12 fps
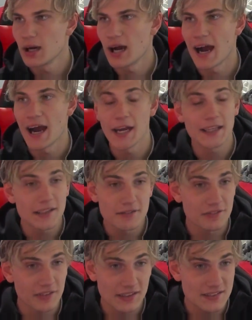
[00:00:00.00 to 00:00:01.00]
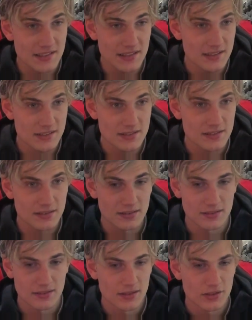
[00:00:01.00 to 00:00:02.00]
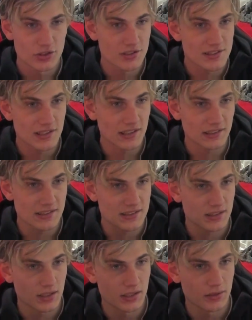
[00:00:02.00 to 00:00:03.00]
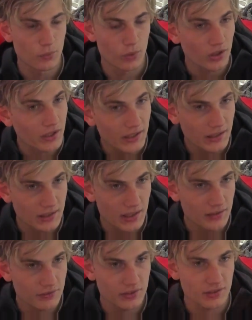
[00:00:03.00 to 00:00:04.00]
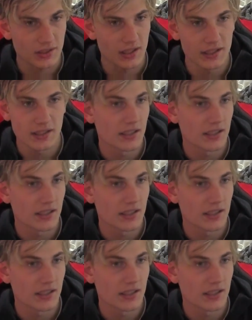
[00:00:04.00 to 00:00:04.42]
I can fix this just to get this gun working again for the client.